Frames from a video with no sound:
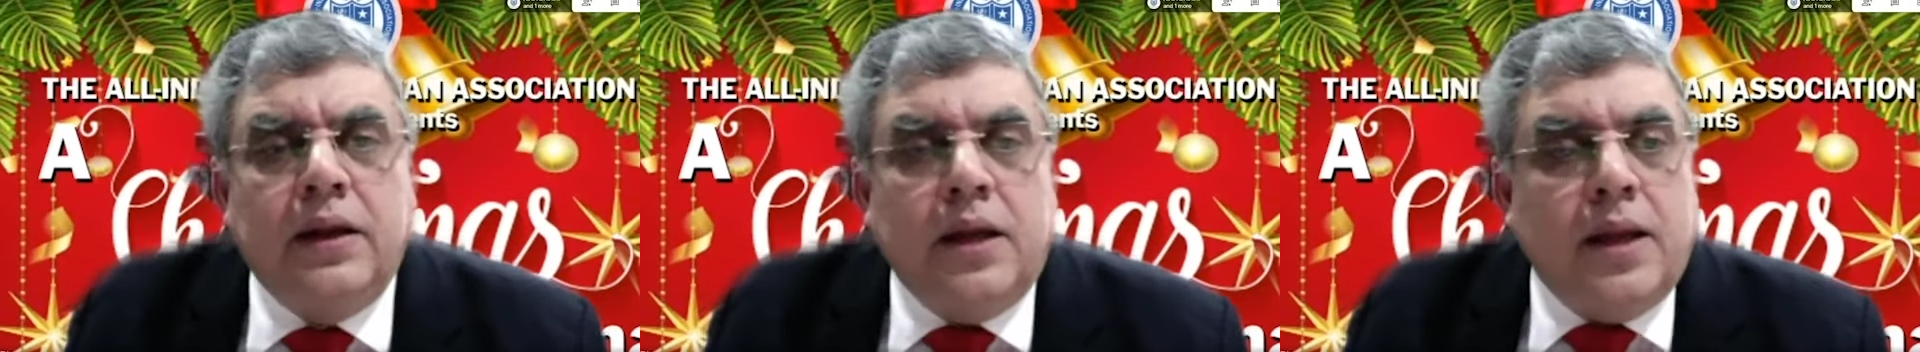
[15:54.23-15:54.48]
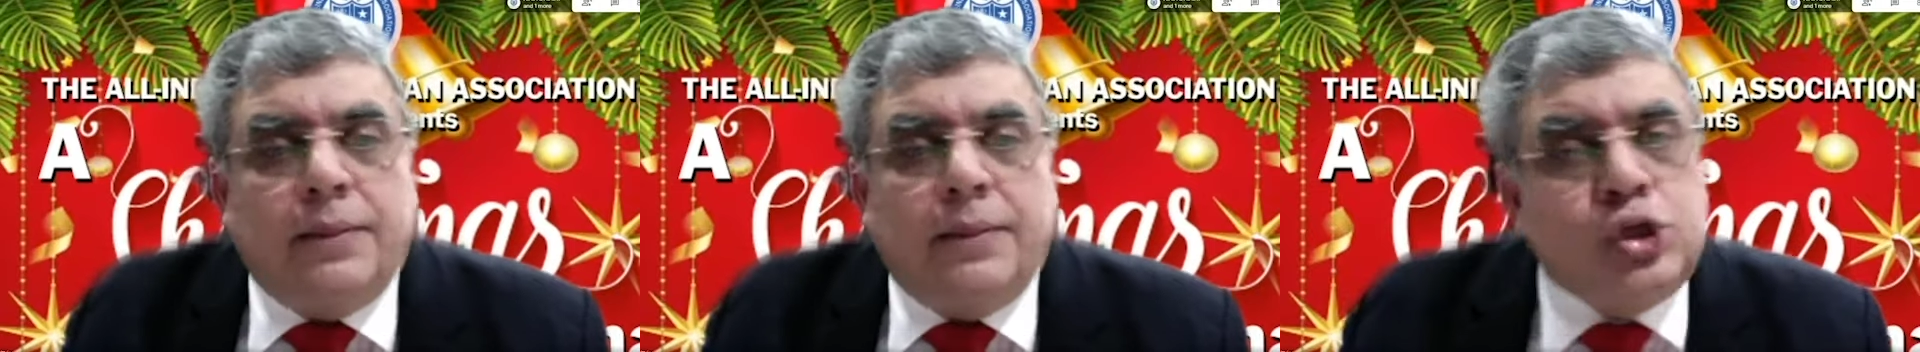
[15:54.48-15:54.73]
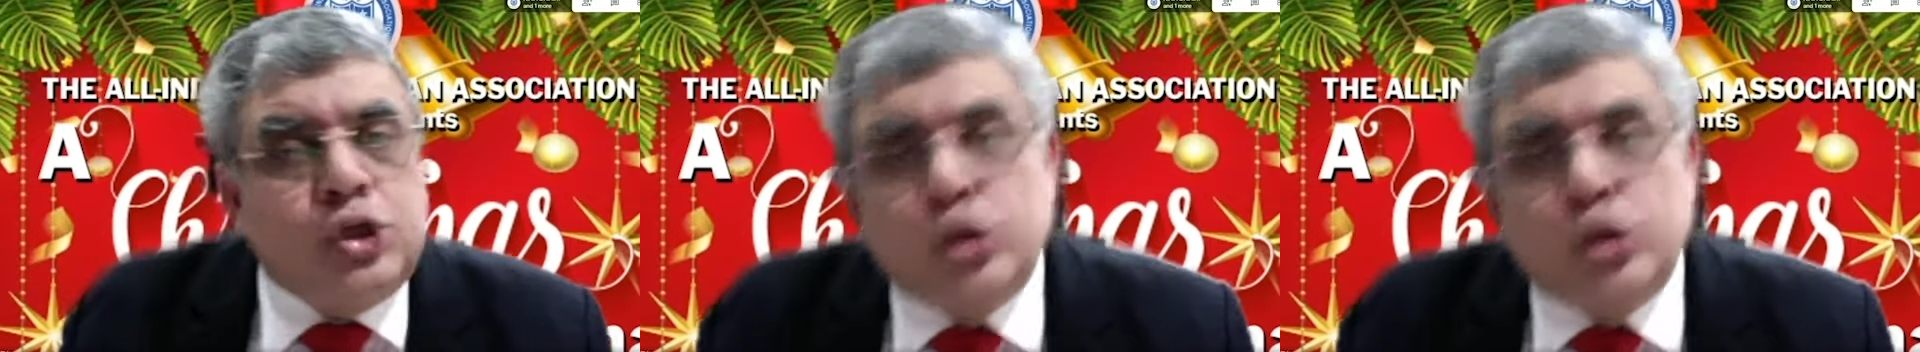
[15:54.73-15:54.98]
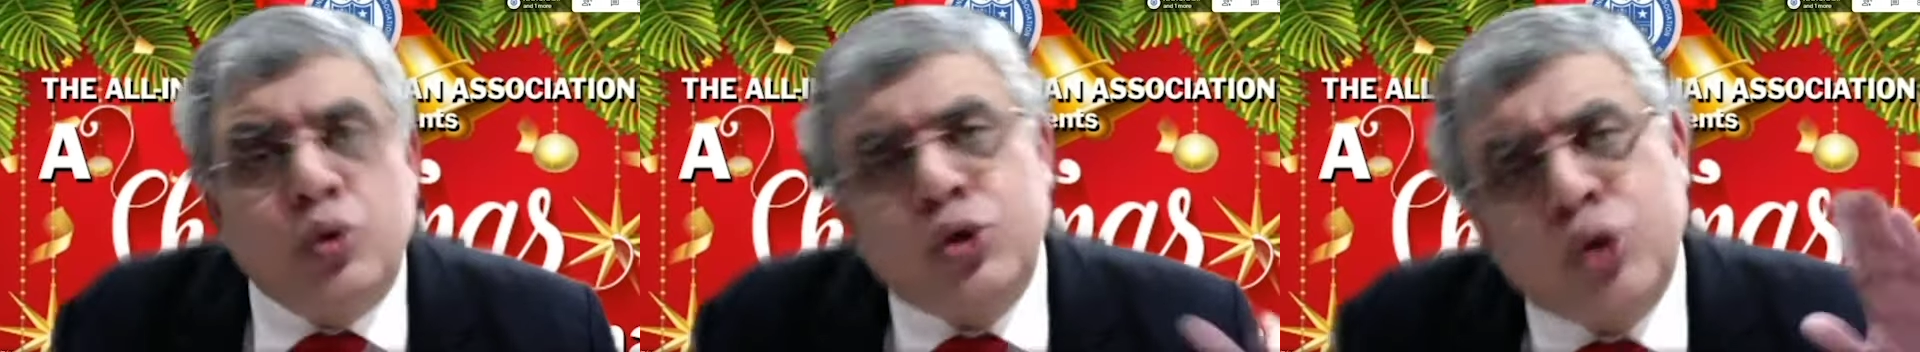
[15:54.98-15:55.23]
But
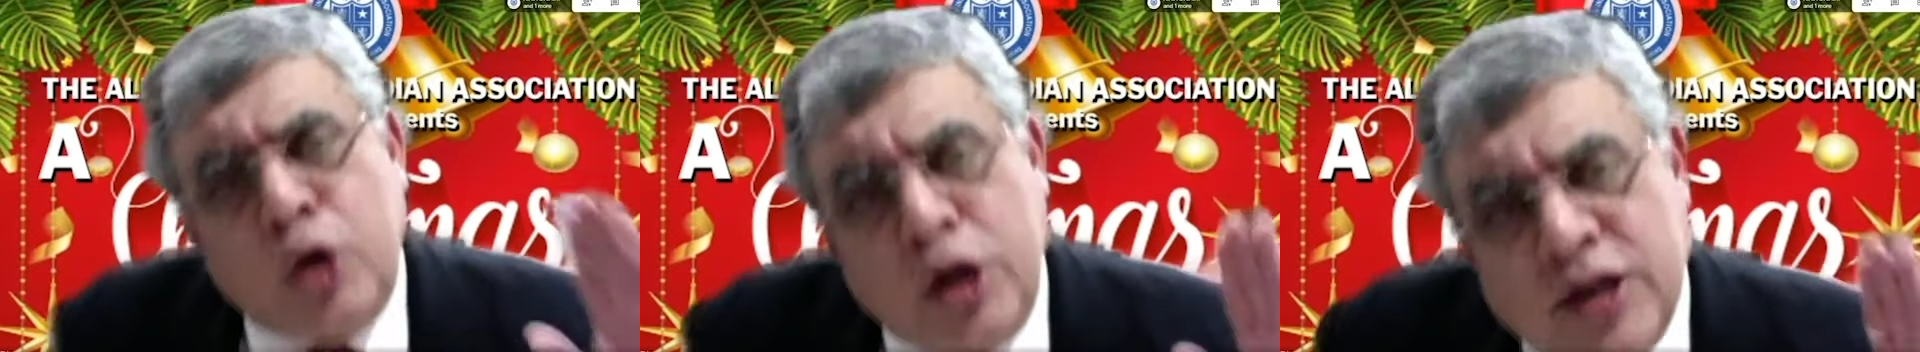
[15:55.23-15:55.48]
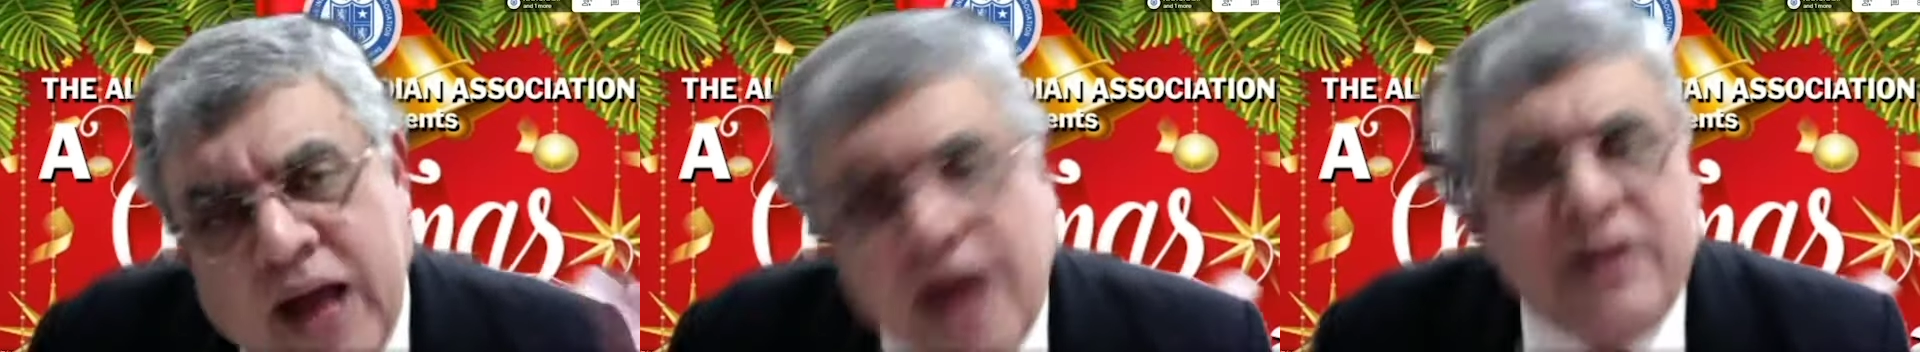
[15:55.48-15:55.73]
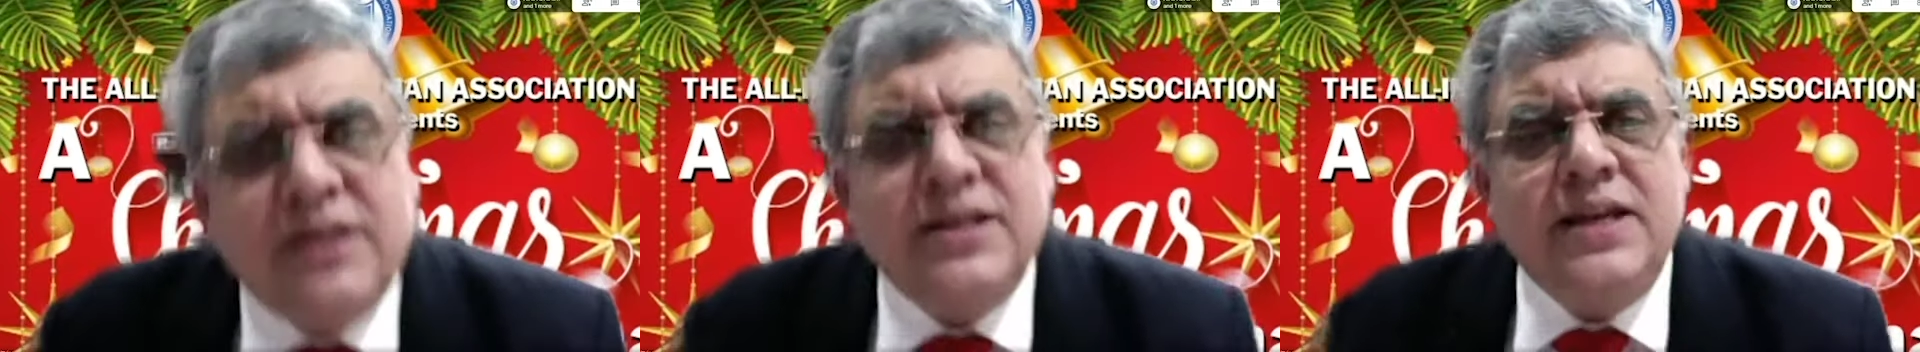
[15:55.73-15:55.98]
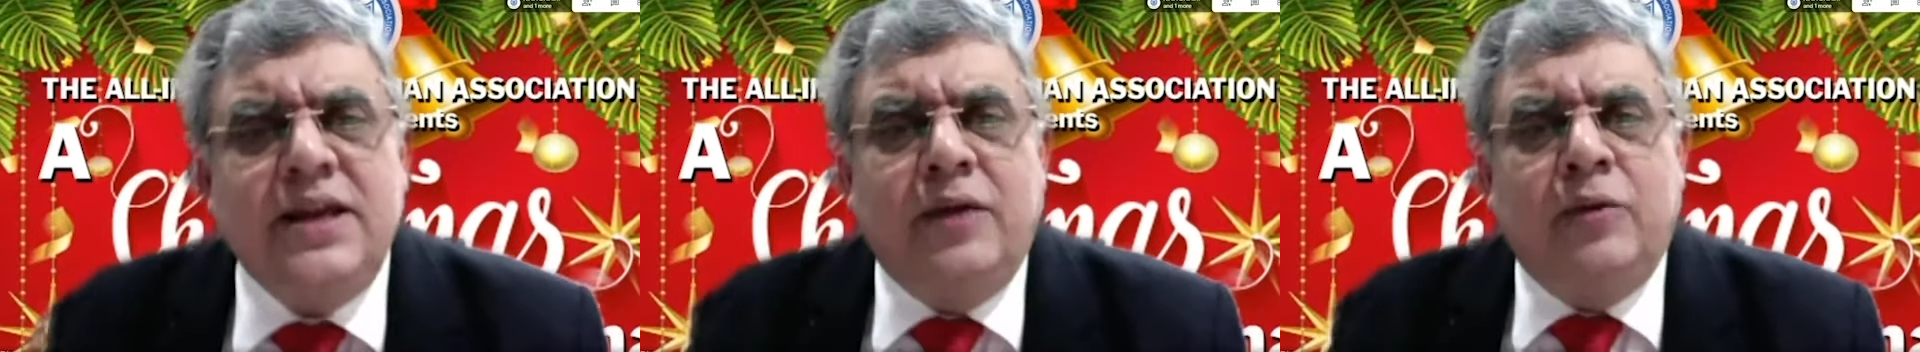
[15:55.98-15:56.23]
show solidarity